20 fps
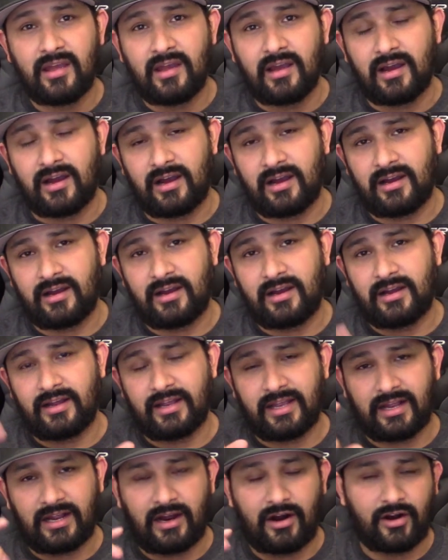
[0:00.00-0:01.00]

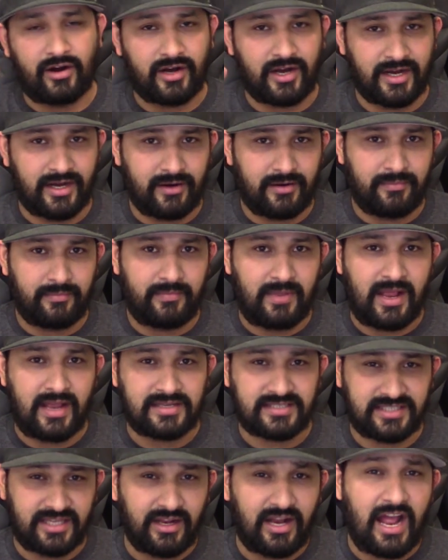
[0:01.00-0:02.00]
are gonna
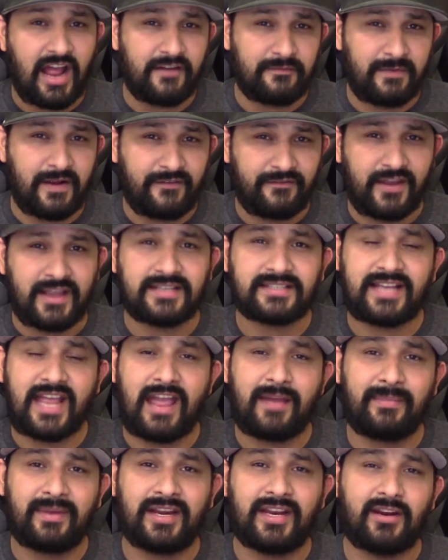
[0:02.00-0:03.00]
still have my face
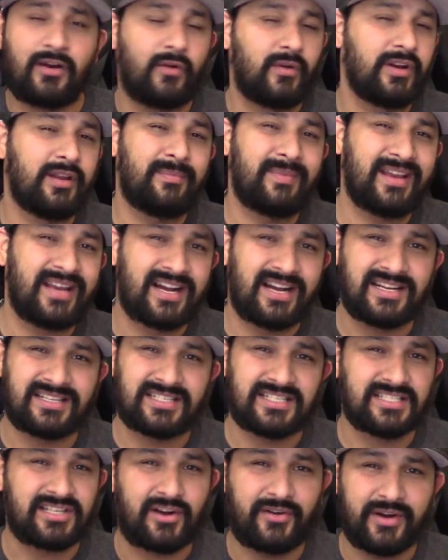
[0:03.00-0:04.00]
cam in it, only
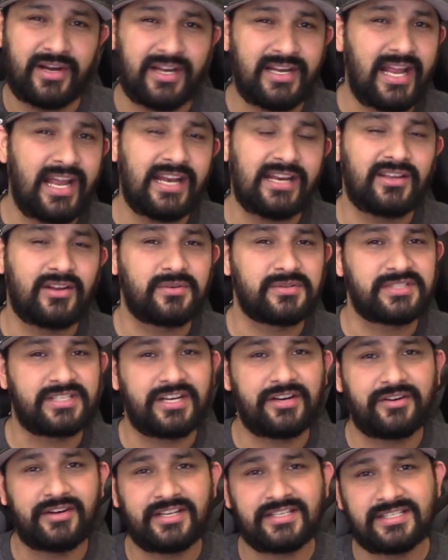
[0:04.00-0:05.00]
because it's already late in those
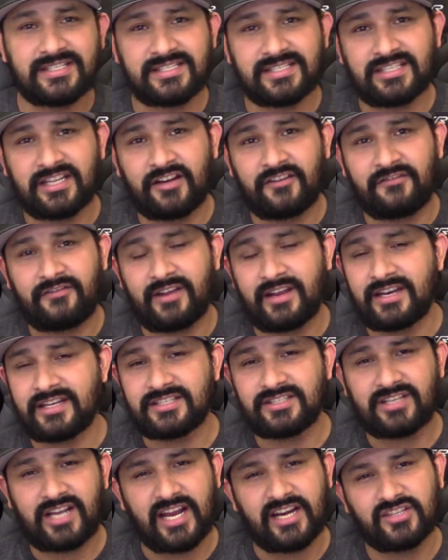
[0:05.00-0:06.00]
series and stuff, and it's
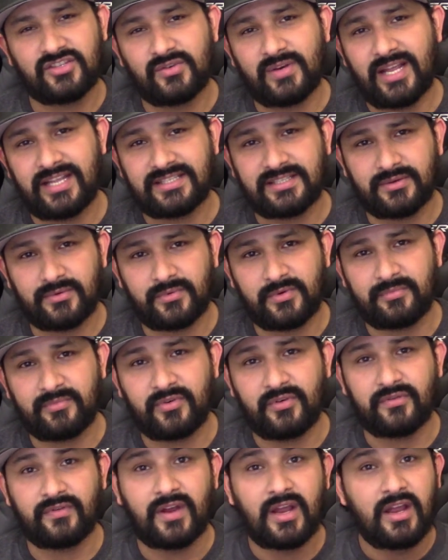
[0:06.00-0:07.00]
kind of too late to
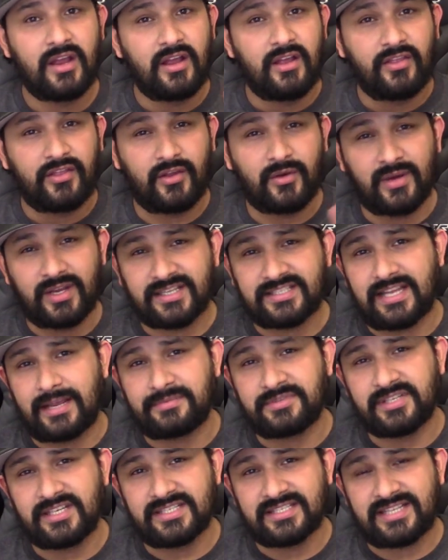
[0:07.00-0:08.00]
remove. The only
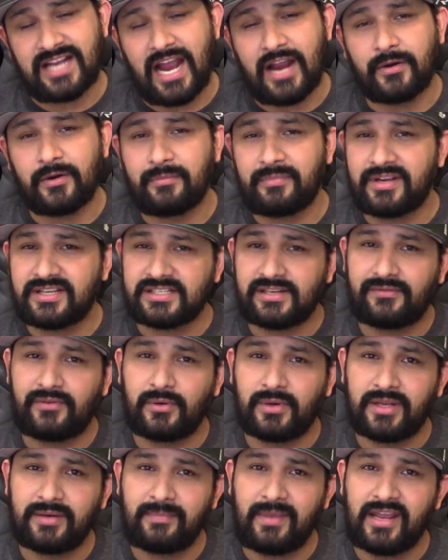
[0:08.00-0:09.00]
exception is Skyrim, because I've
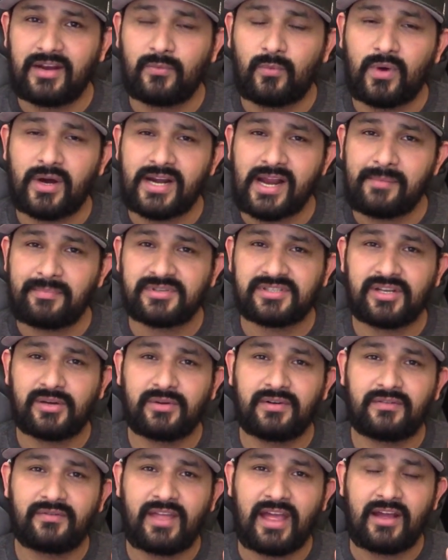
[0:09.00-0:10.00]
only made one episode
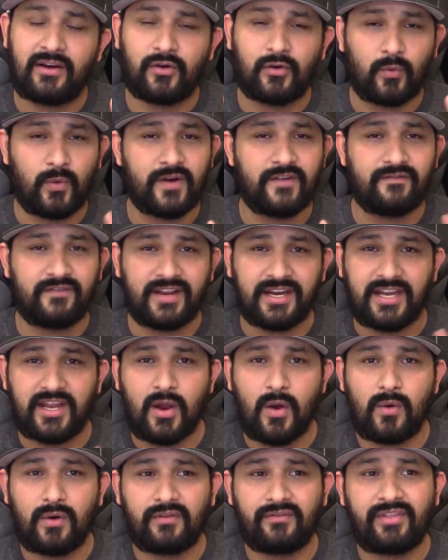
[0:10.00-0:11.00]
of that, or one
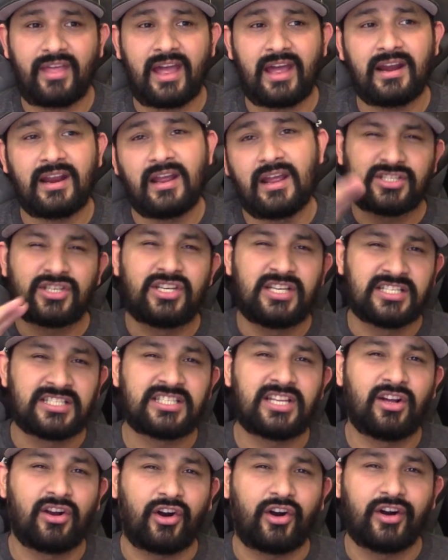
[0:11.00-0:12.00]
video of that. It's
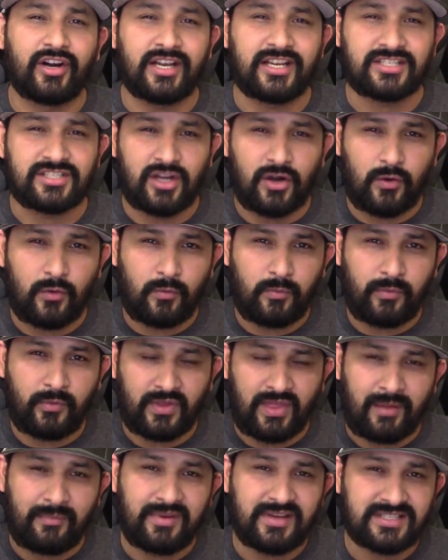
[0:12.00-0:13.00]
still early, so
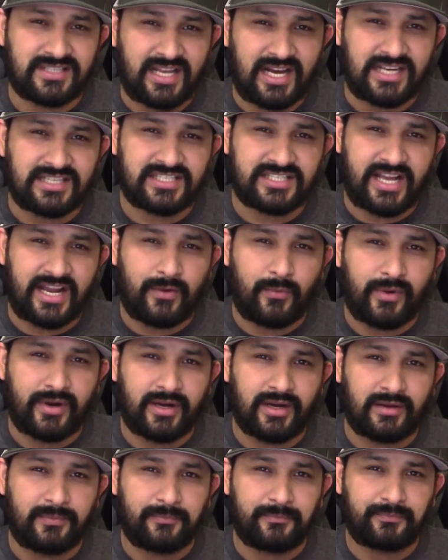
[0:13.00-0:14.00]
with that being said, I just kind of want
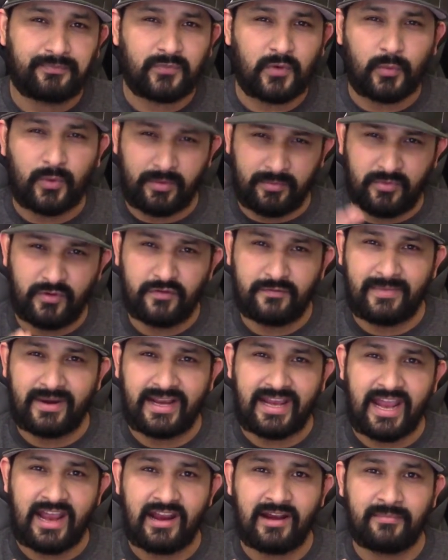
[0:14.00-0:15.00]
to remove my
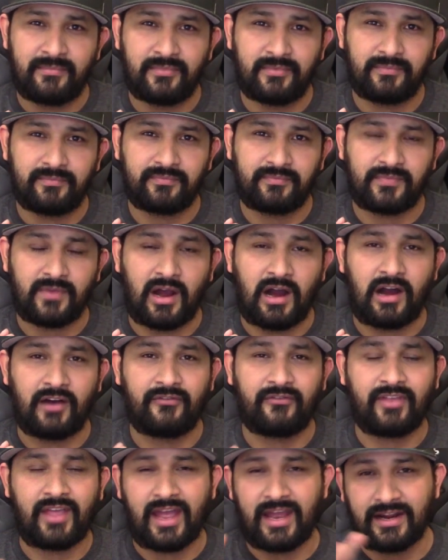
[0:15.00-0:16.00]
cam
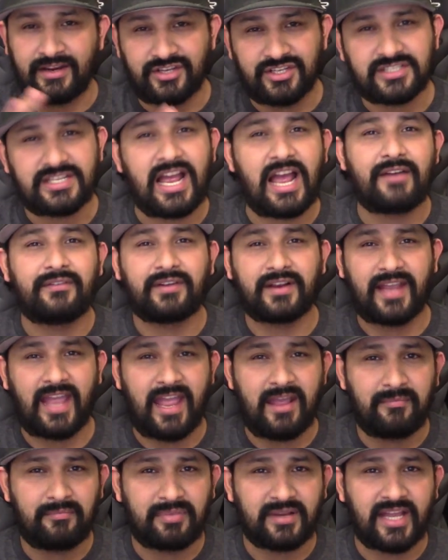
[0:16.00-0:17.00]
off that and just have a
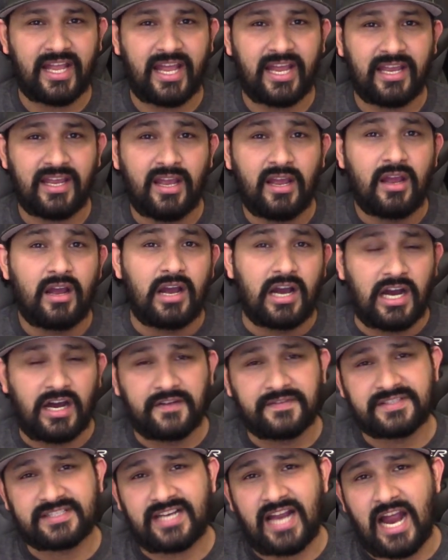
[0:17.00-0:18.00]
gameplay
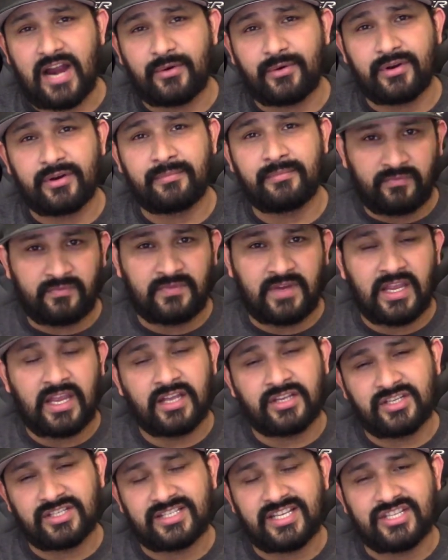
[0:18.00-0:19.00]
of Skyrim,
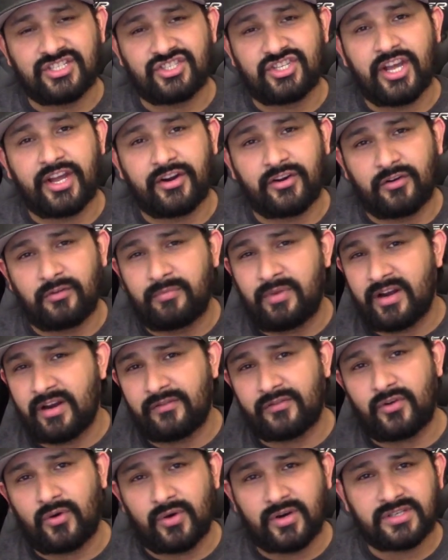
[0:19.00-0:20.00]
just in general. But
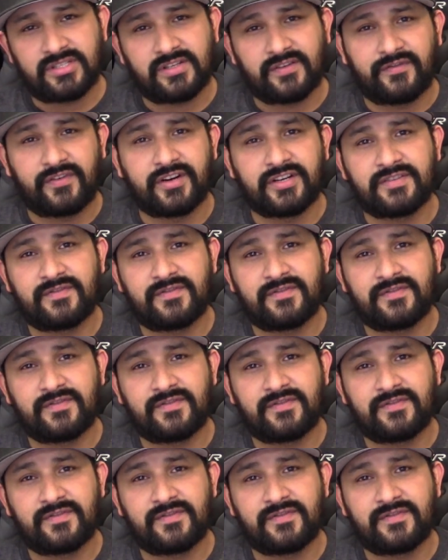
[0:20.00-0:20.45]
of course, the first